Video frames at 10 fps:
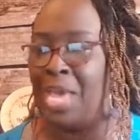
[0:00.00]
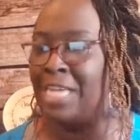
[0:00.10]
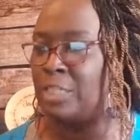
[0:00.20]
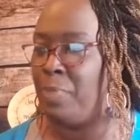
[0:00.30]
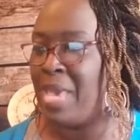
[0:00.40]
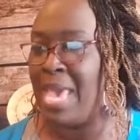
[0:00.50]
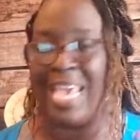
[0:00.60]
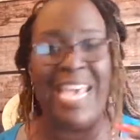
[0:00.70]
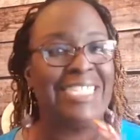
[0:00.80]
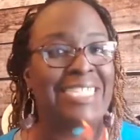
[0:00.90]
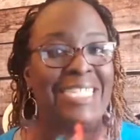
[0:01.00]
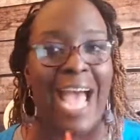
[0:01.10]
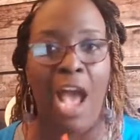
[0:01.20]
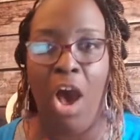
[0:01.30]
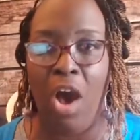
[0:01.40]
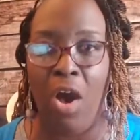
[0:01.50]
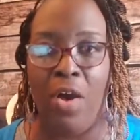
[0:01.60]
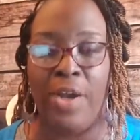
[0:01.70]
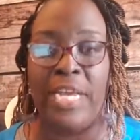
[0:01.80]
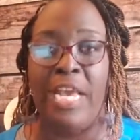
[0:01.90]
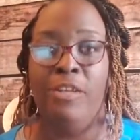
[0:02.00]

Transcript: expand. It's not hard.